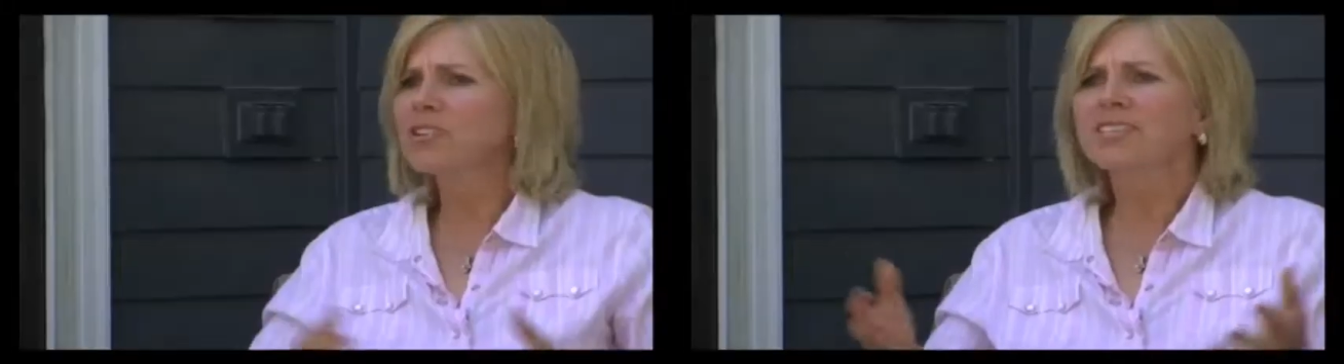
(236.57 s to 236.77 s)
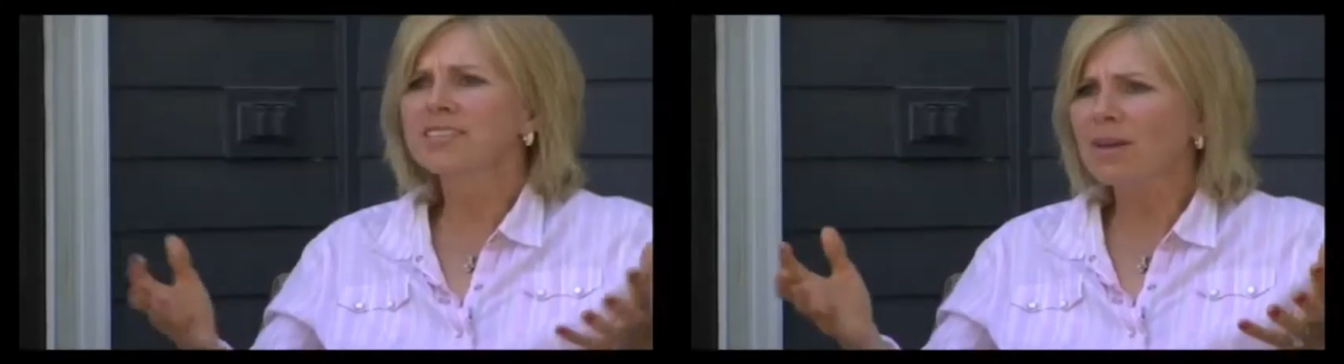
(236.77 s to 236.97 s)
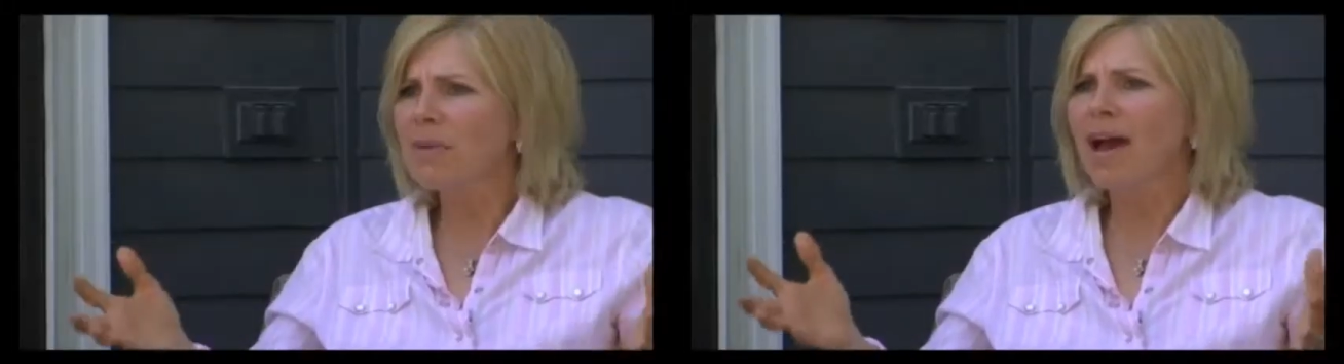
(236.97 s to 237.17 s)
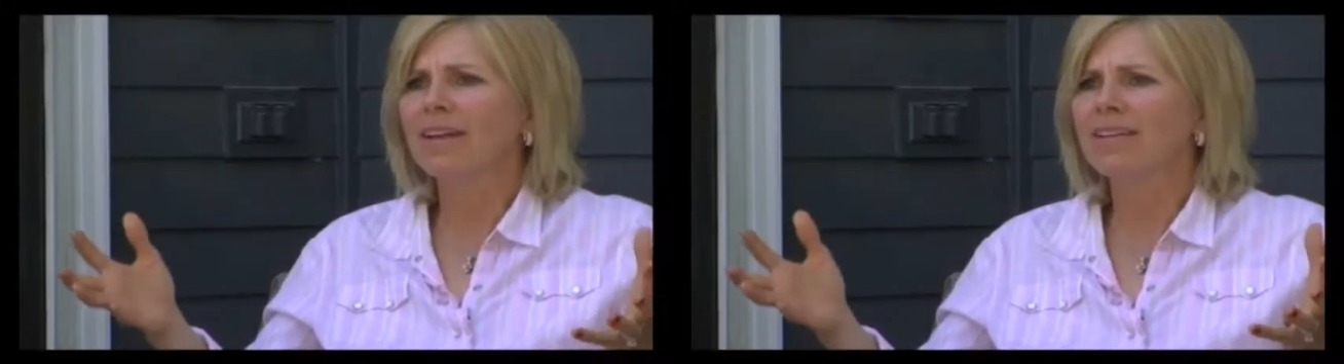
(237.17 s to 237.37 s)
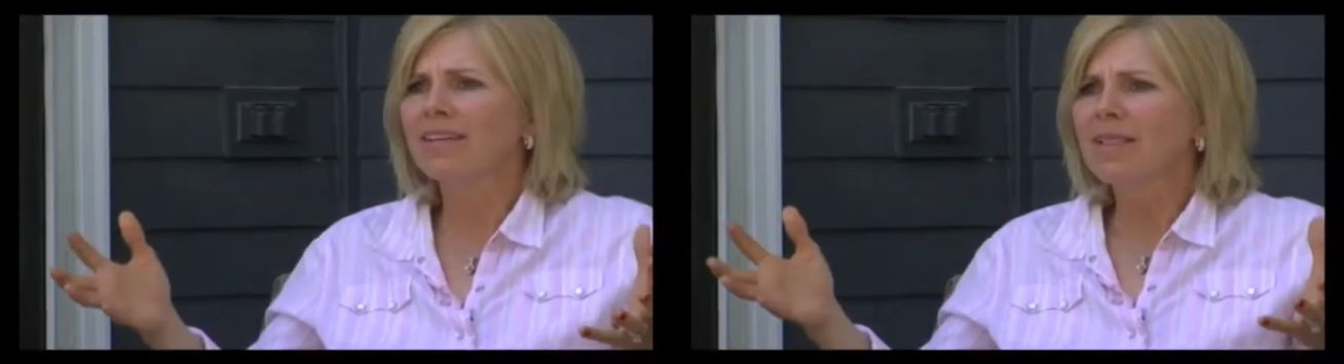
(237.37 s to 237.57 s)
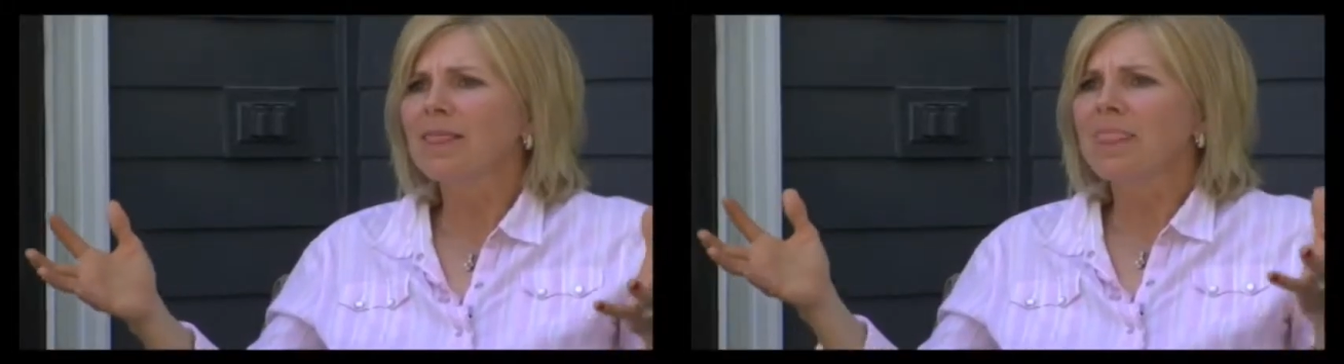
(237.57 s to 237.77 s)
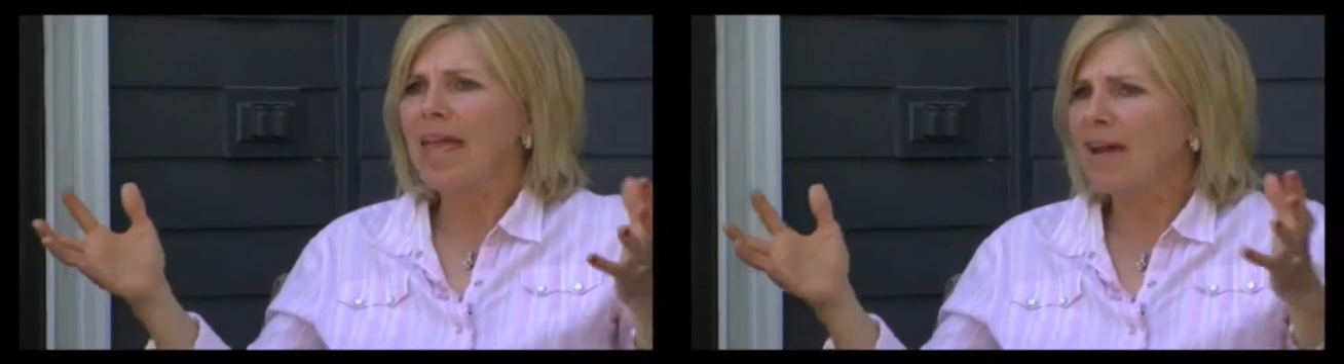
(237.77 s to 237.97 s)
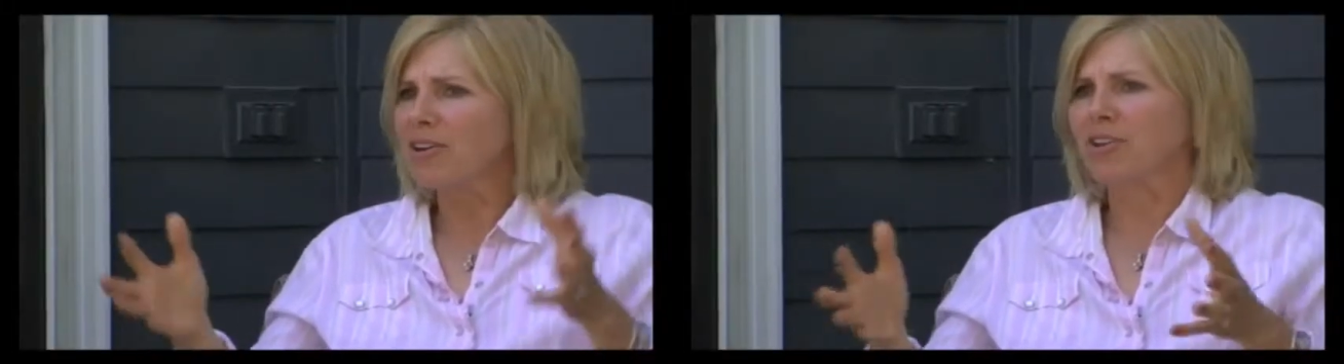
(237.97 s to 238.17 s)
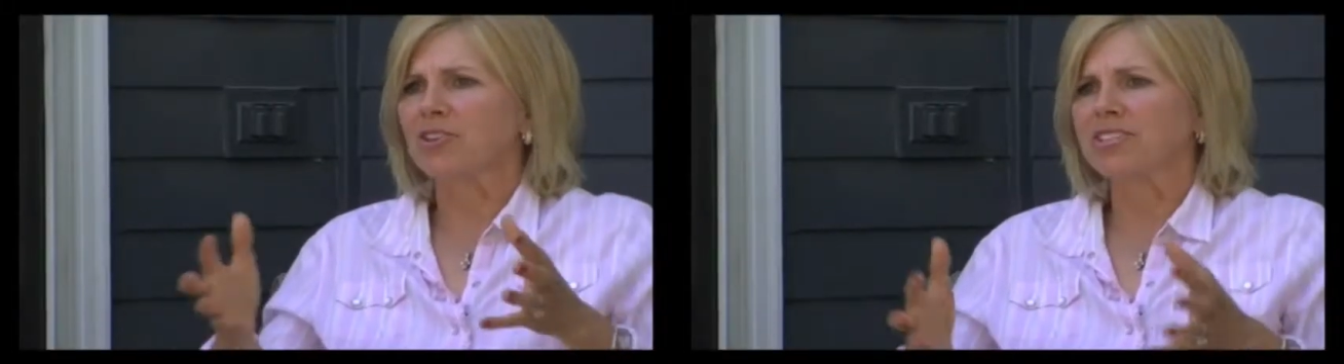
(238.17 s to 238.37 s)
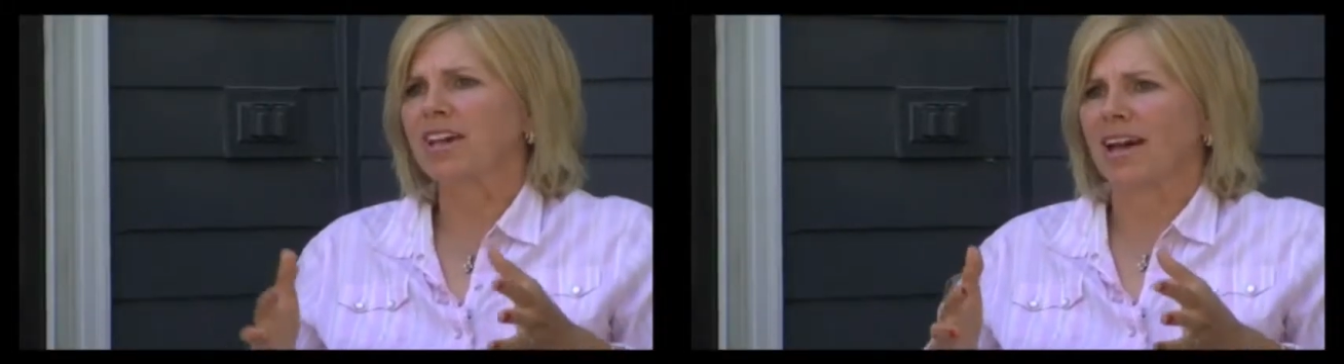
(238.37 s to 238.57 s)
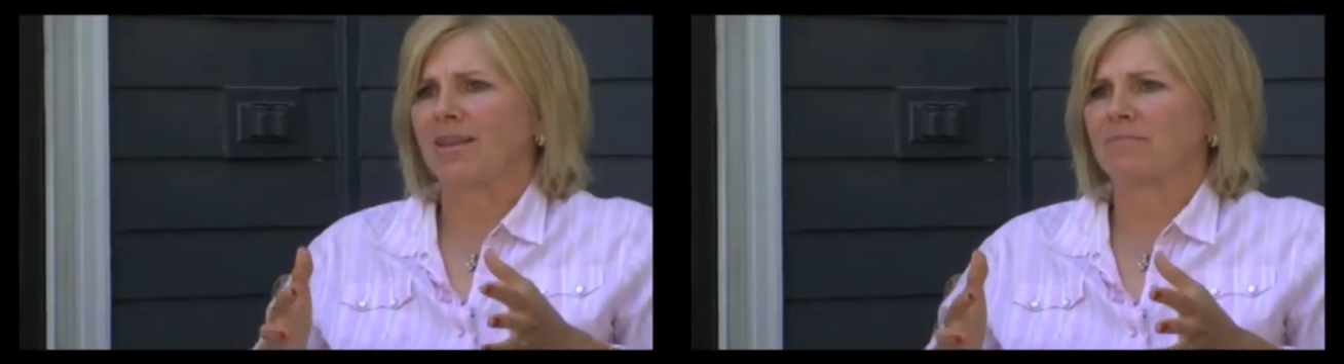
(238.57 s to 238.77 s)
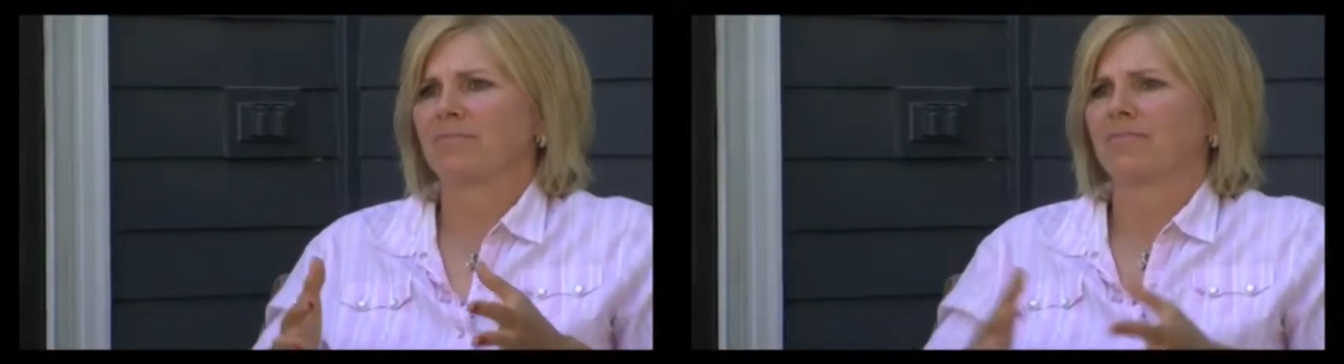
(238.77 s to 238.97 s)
we're just about having a good time.